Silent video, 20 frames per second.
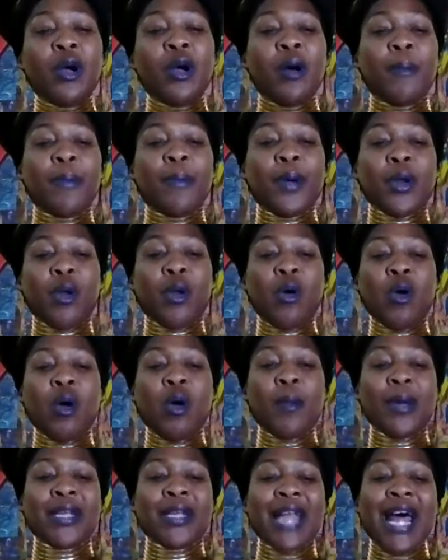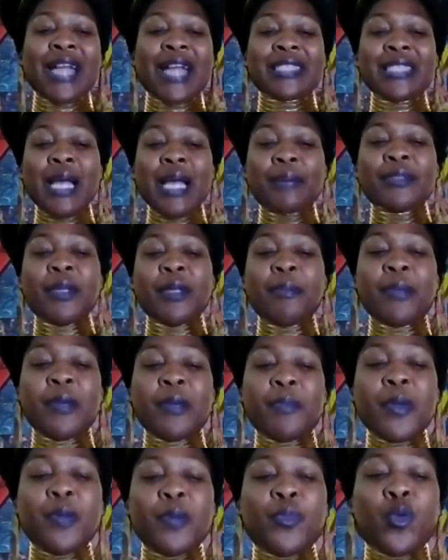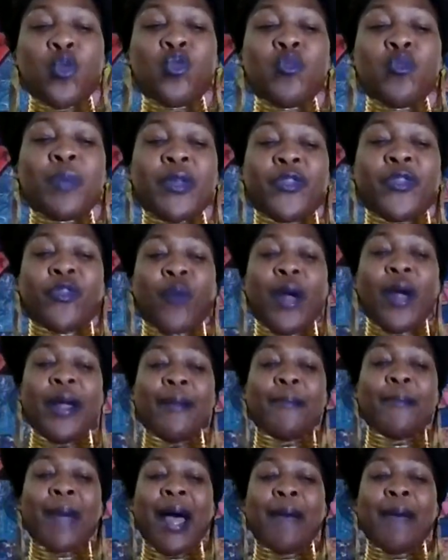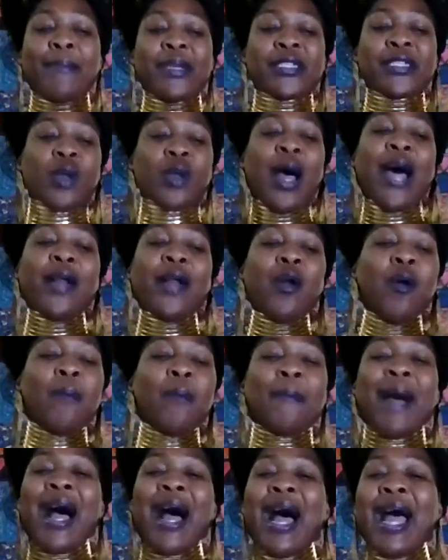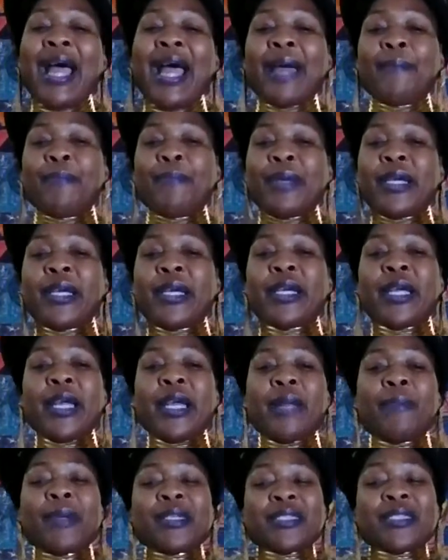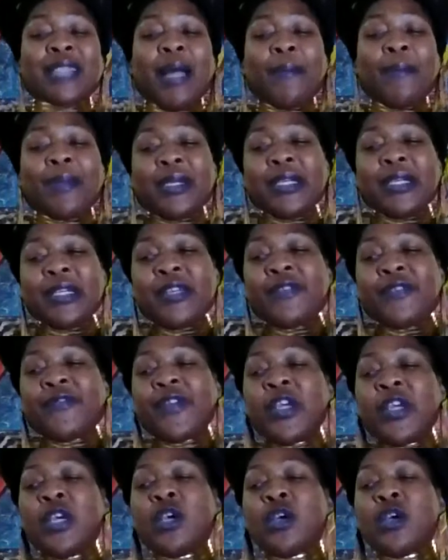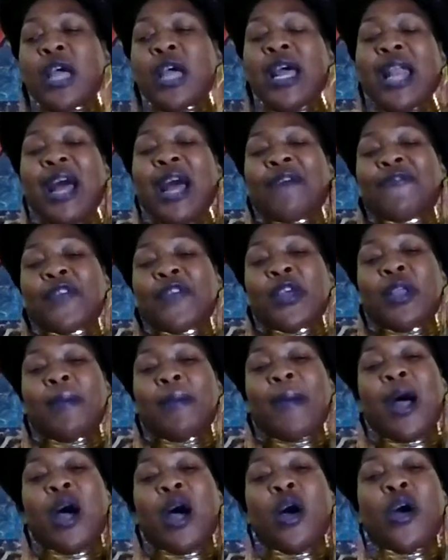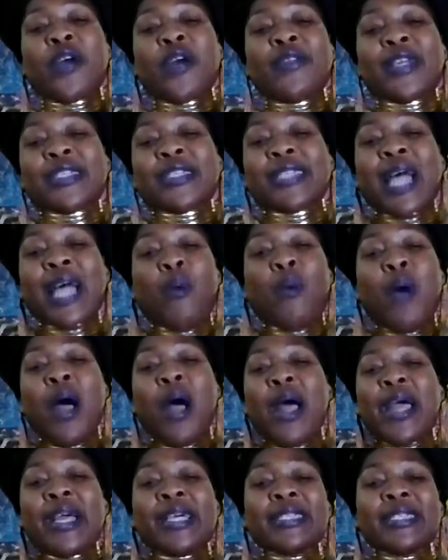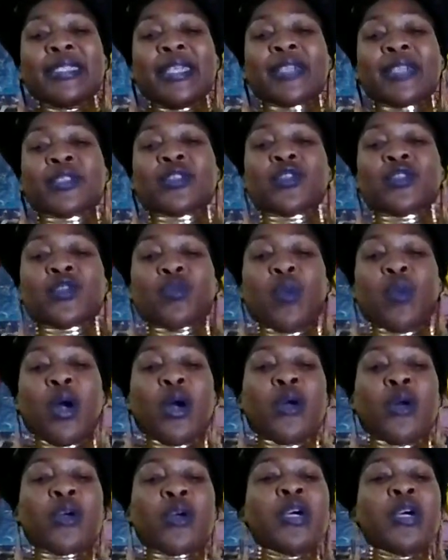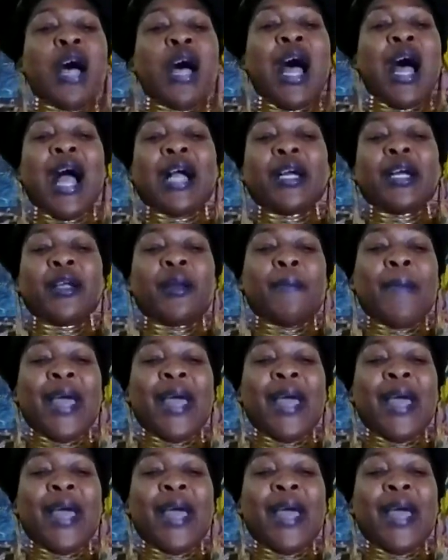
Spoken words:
but a lot of times it'd be people who be threatened by me. So I don't mind being in, because I believe and I feel in my heart that's how our ancestors were. I could